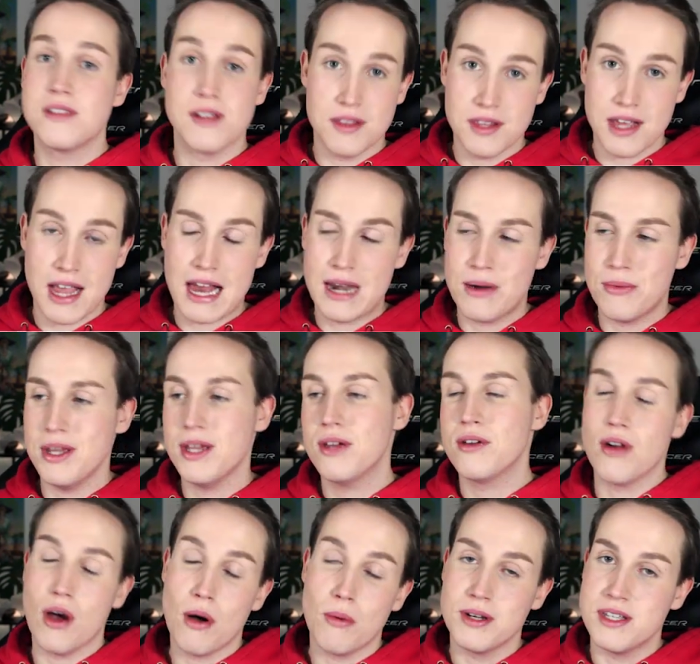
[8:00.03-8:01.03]
on the gallery, you
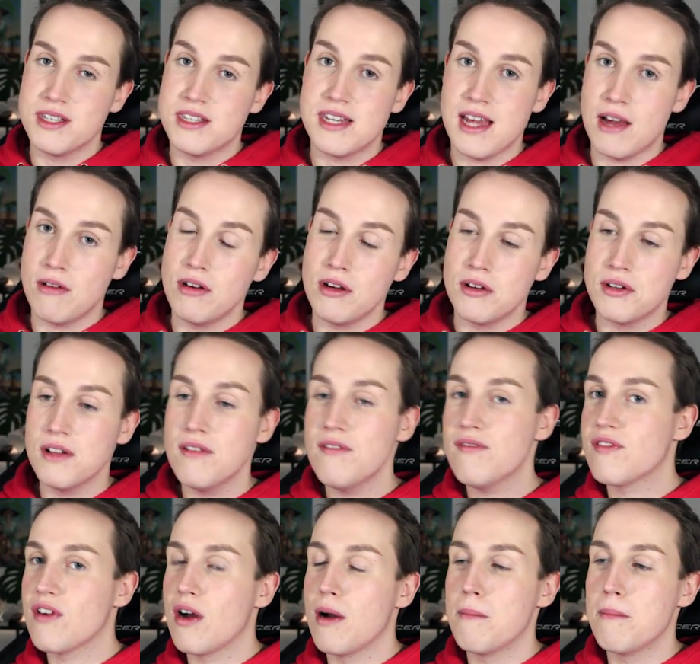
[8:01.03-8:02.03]
can always download it
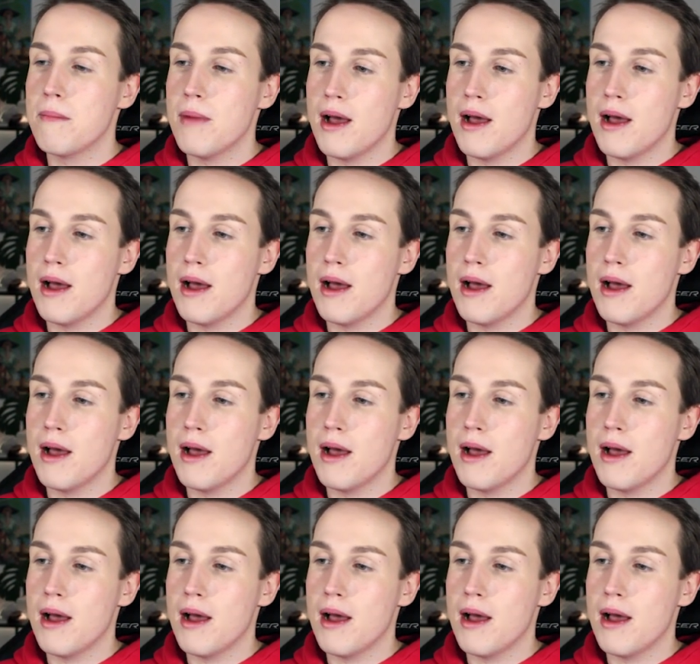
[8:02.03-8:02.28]
from